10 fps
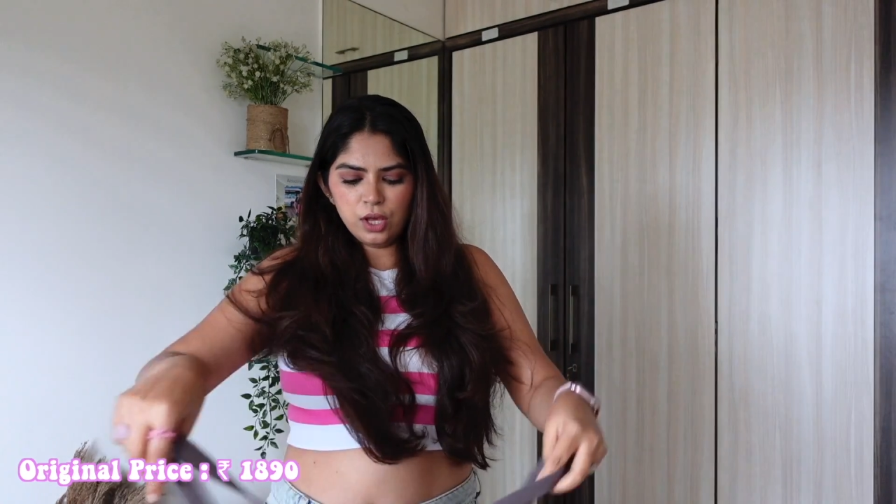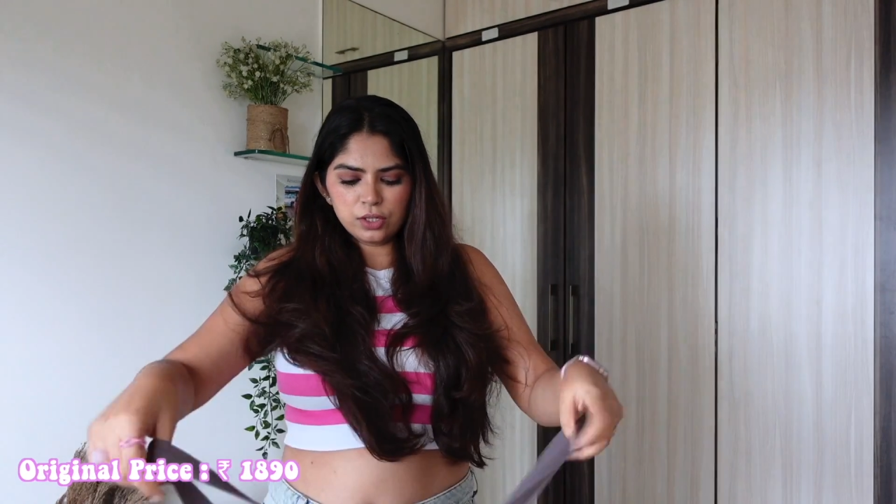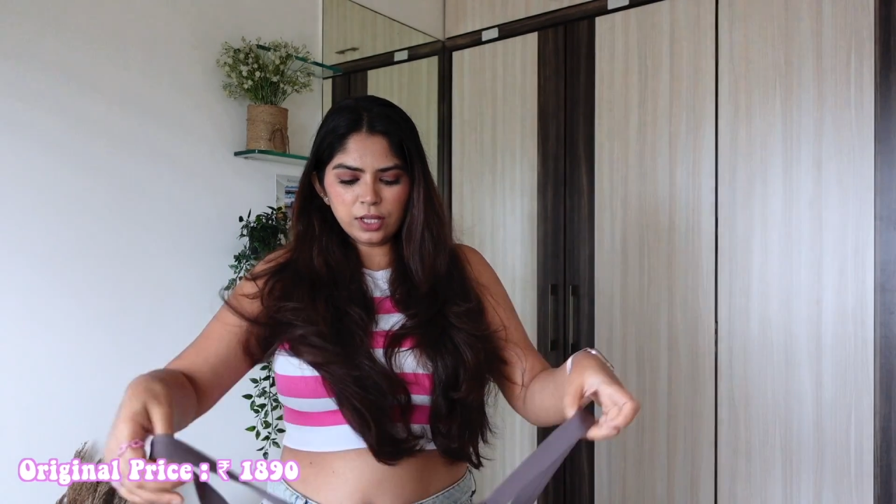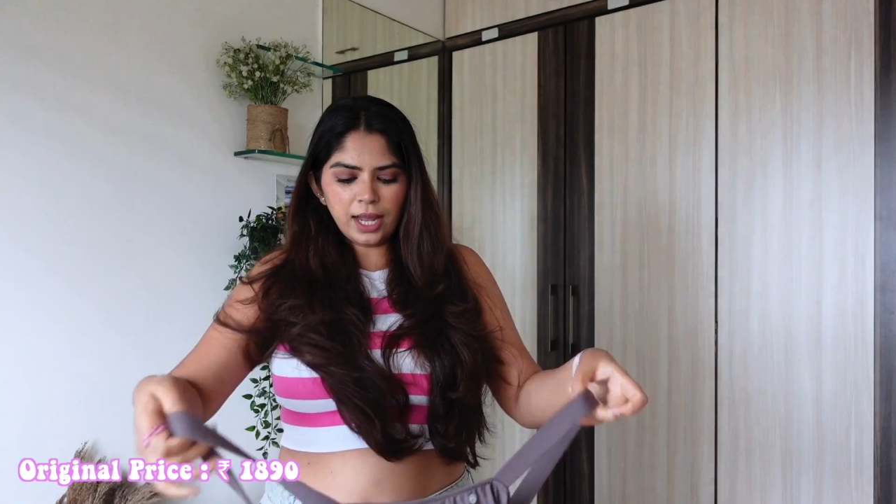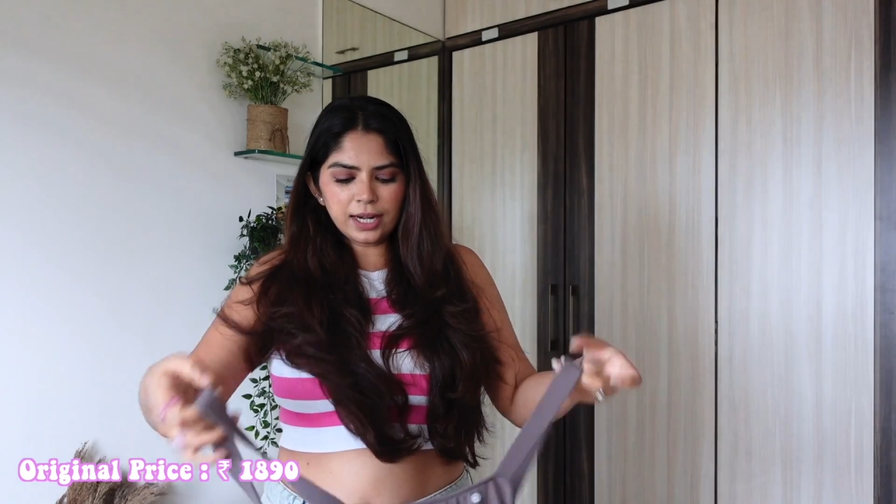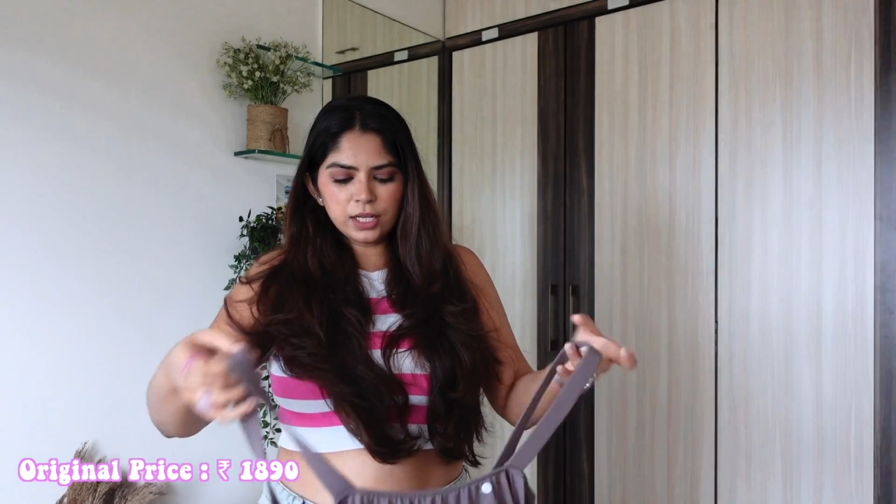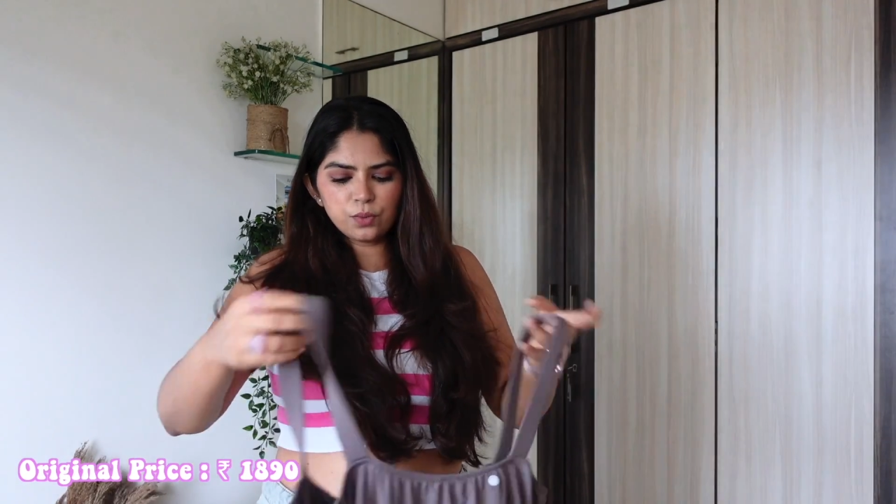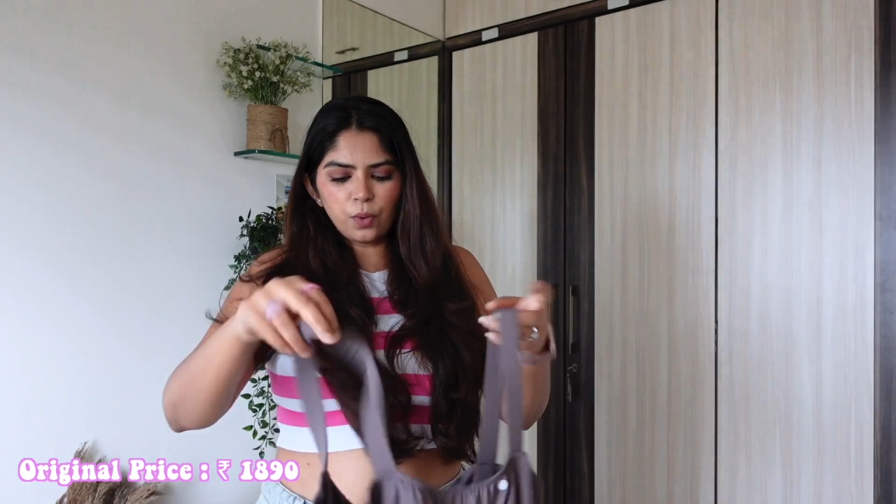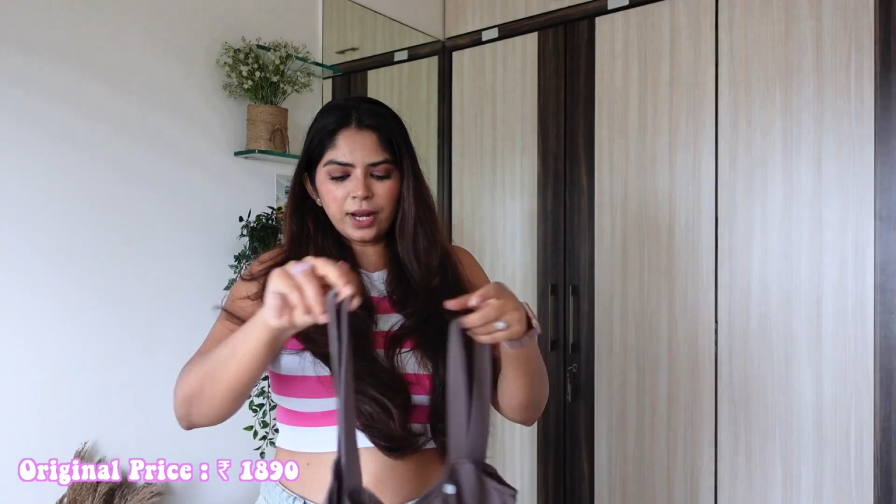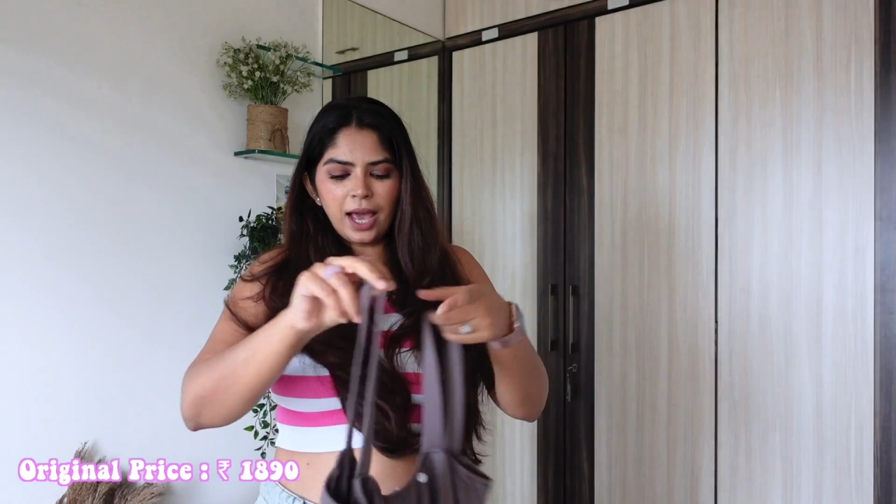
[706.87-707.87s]
so that is
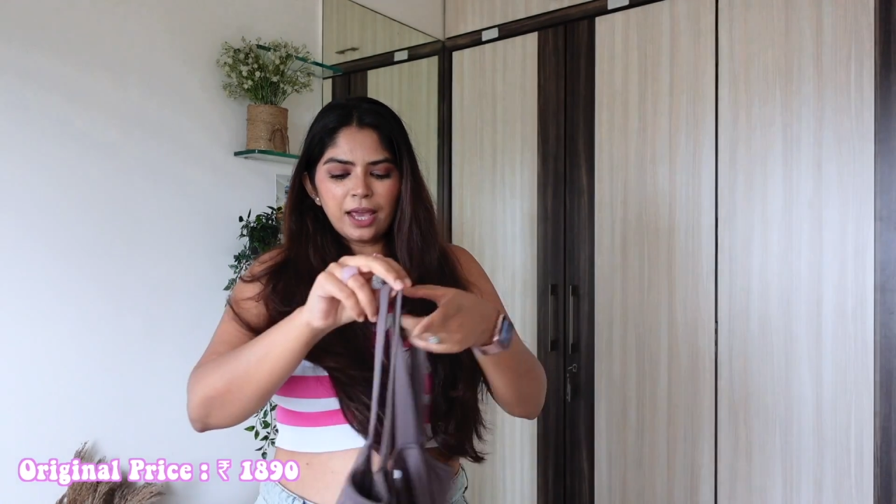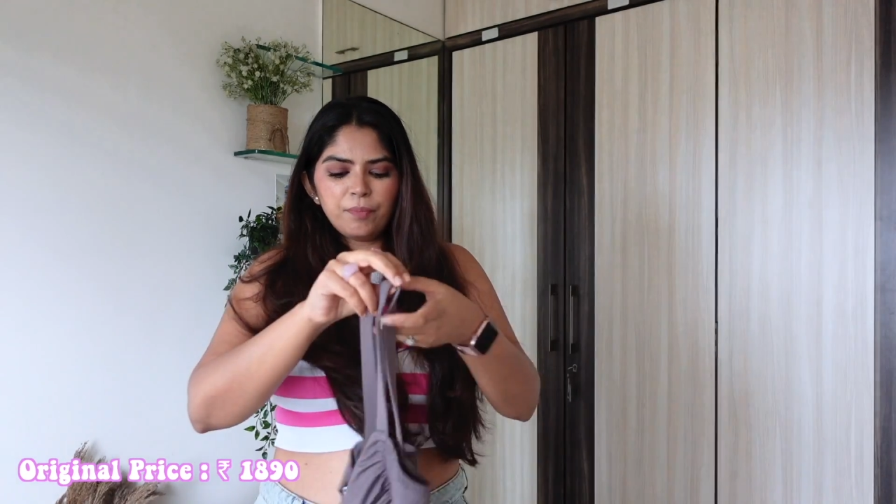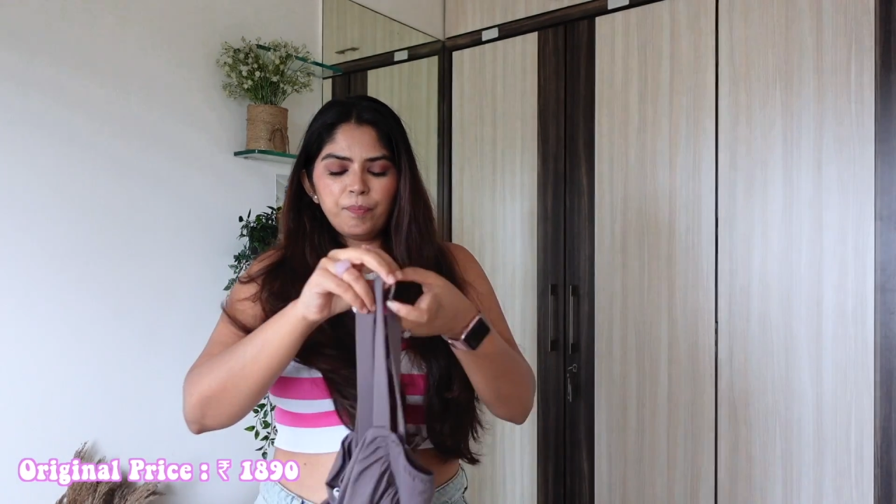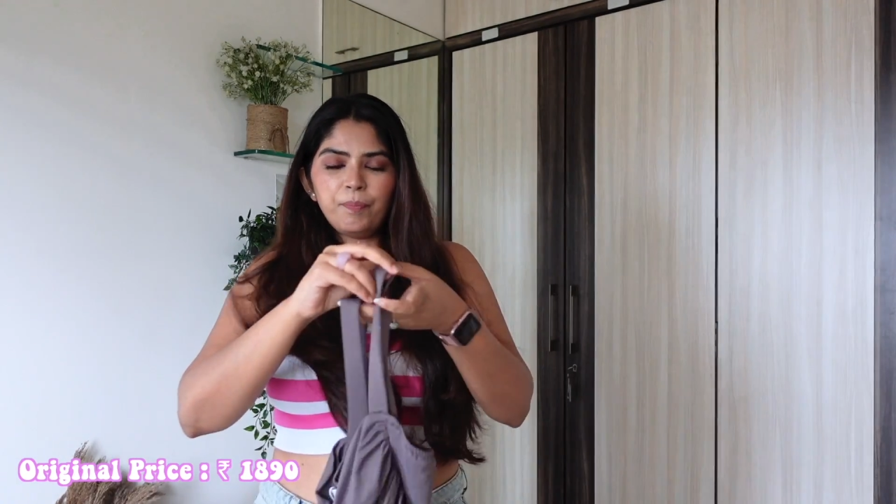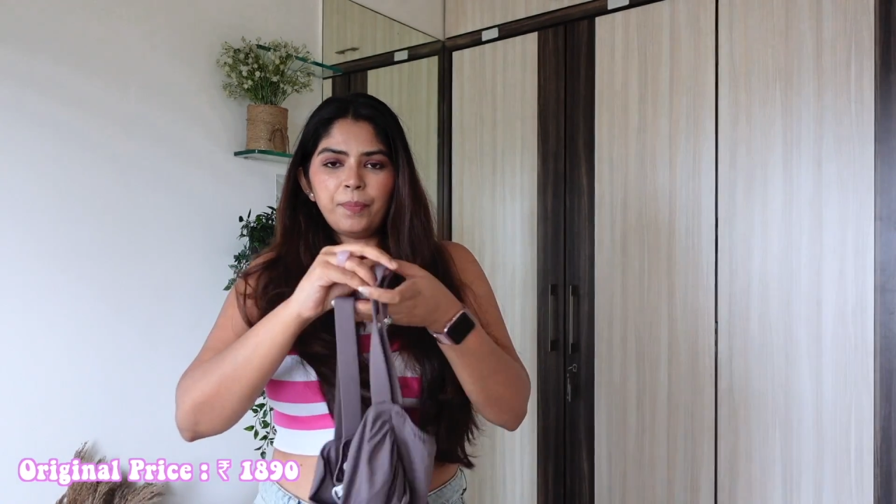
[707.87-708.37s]
what I